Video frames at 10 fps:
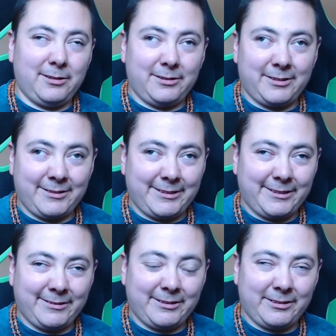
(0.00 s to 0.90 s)

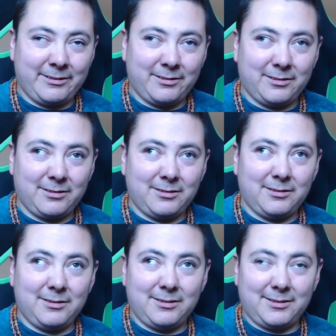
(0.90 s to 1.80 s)
diseases,
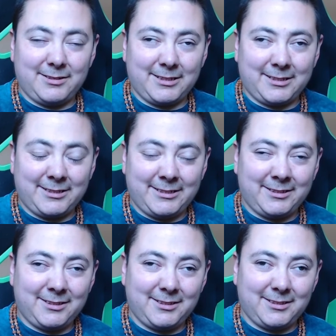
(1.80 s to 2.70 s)

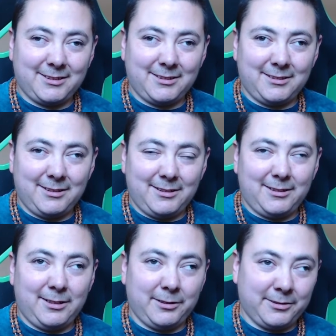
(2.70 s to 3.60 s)
sickness,
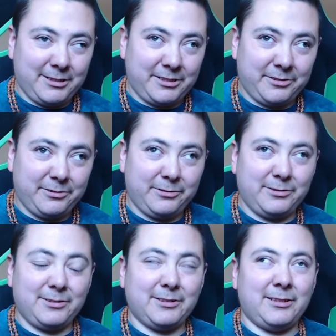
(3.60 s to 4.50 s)
health
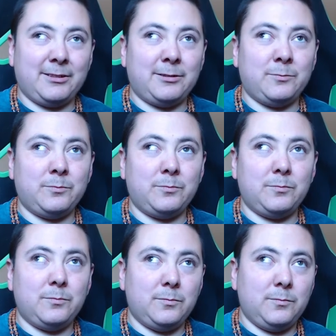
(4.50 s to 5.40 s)
issues,
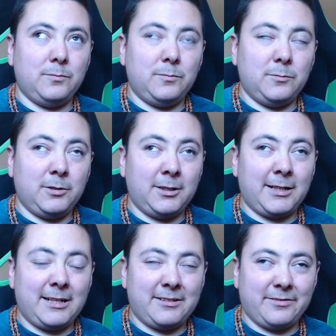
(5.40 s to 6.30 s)
all
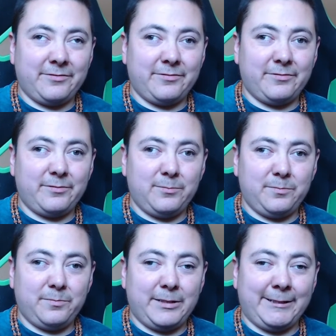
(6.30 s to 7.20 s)
kinds of
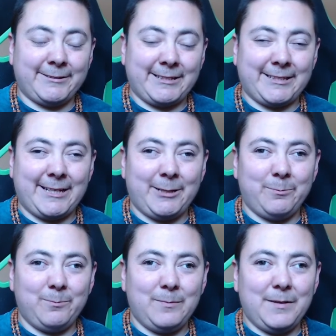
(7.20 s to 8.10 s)
things like that.
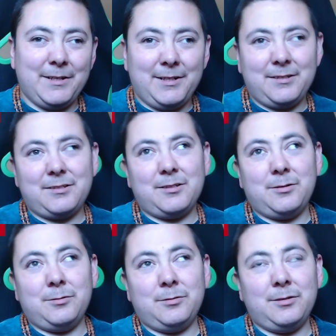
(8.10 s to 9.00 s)

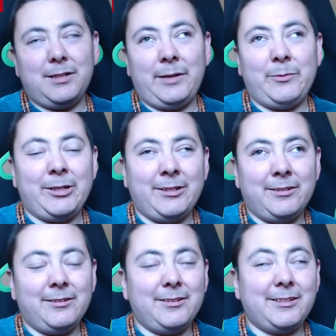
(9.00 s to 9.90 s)
So, I
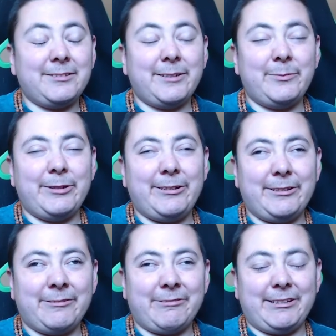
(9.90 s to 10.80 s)
mean, this can be
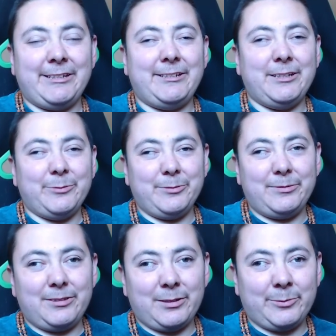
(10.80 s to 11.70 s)
a really
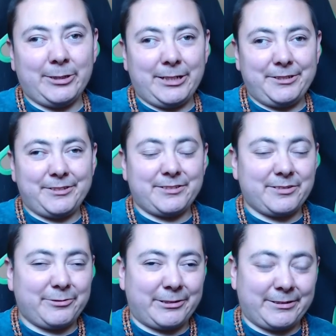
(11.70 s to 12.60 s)
double-edged
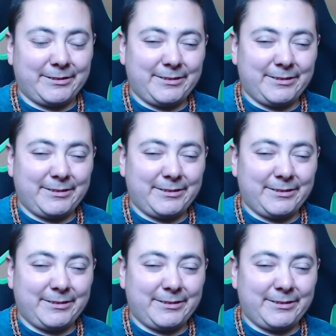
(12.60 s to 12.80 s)
sword.